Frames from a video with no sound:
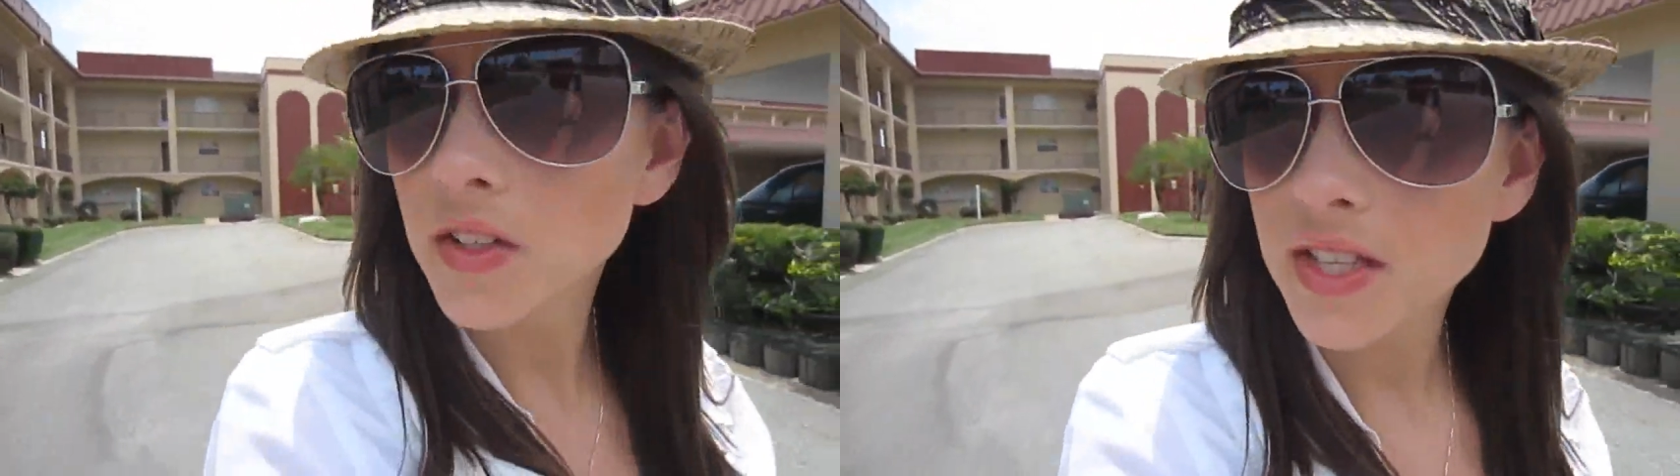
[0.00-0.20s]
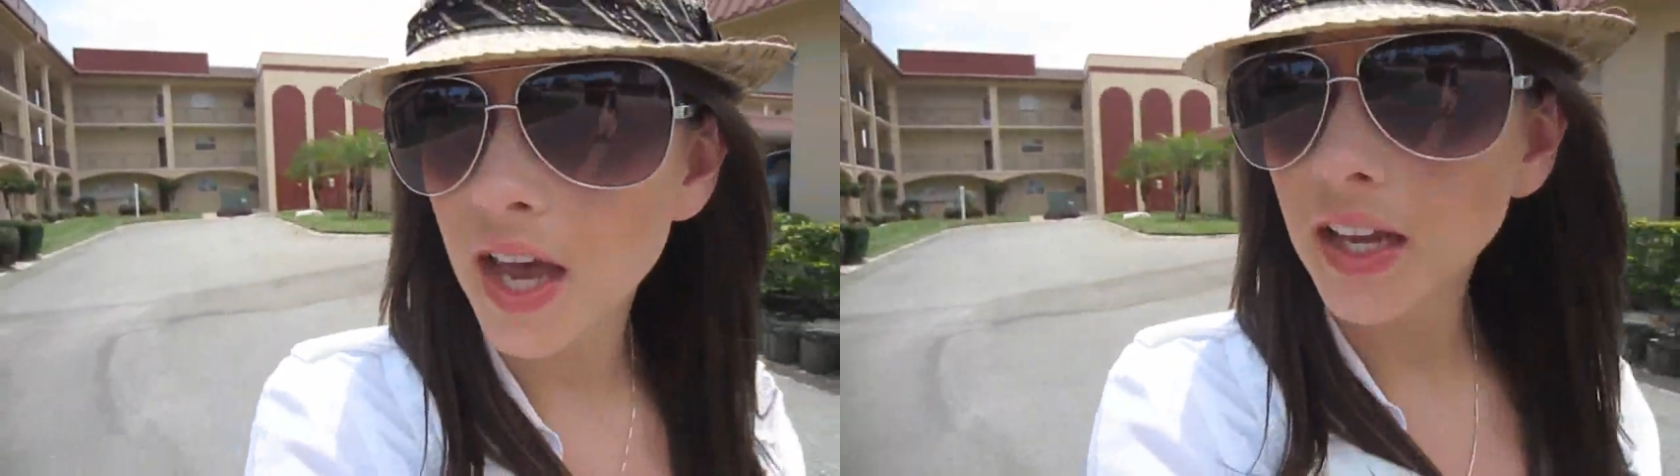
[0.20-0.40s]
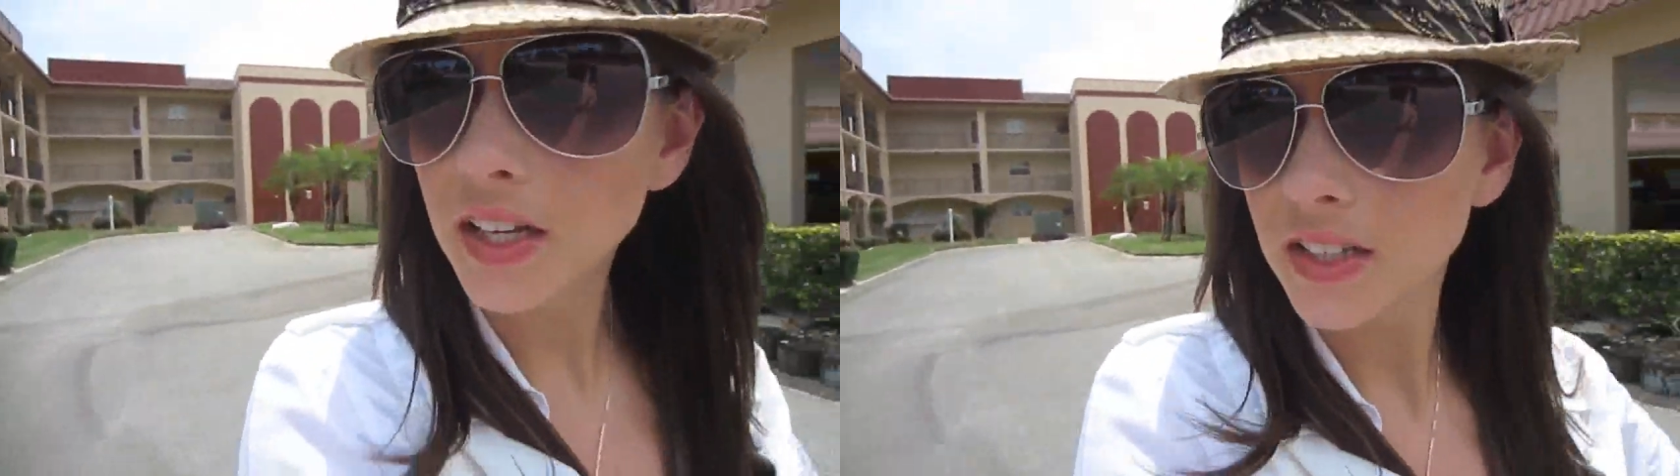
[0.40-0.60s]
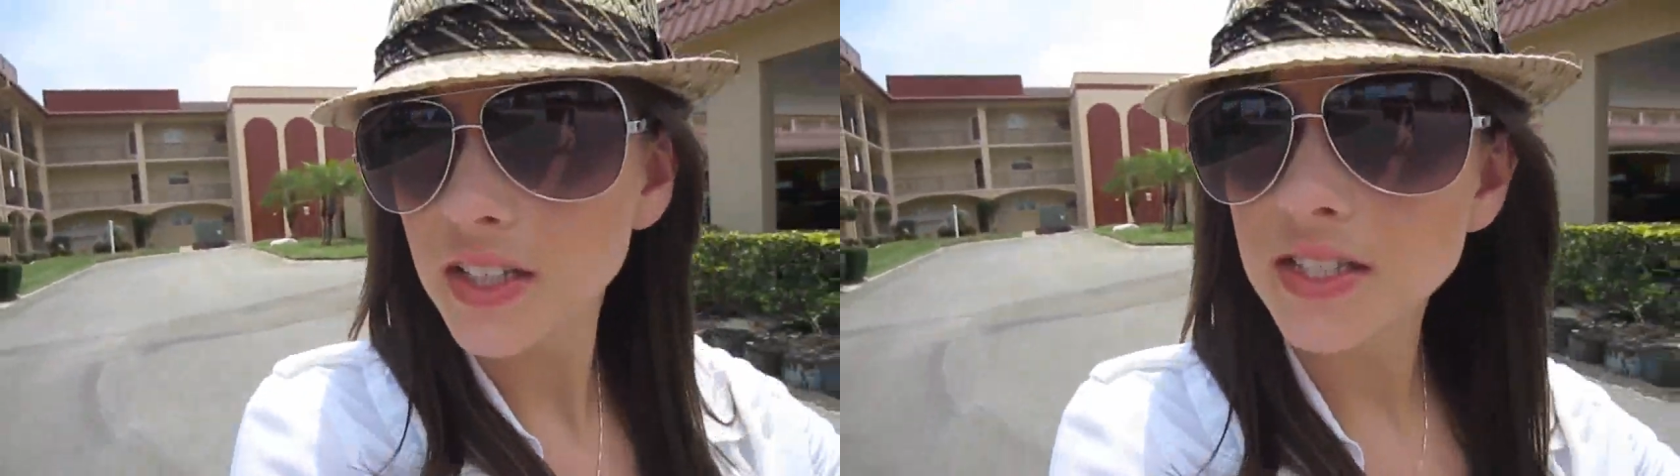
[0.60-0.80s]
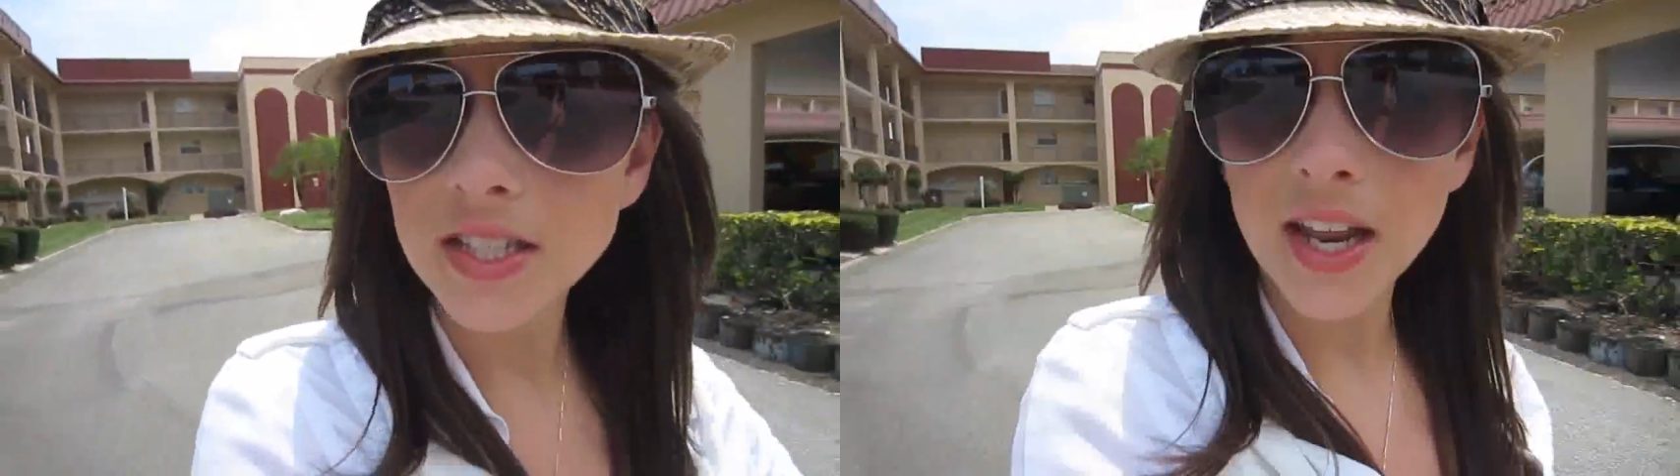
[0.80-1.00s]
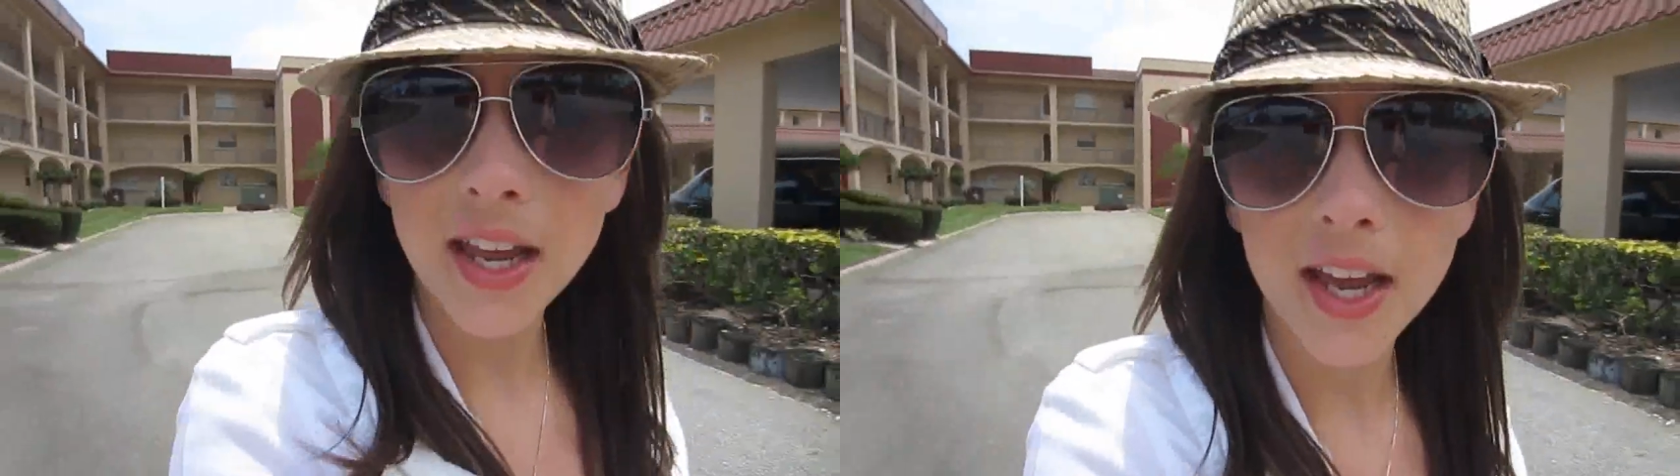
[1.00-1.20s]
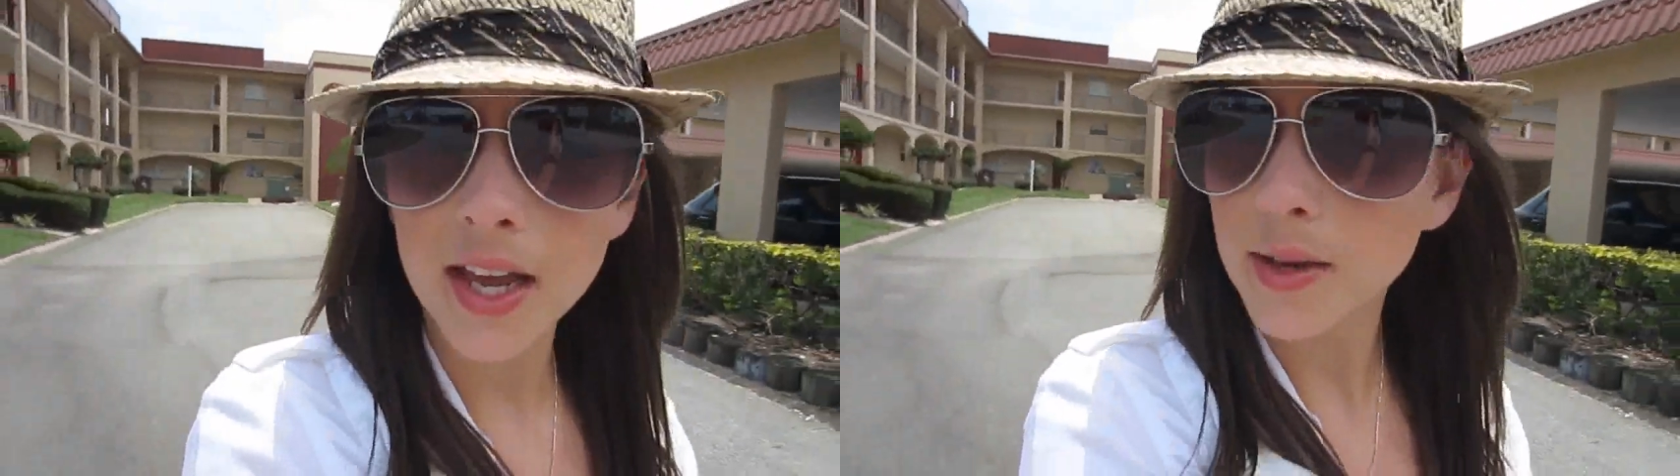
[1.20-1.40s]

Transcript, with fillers: outside because today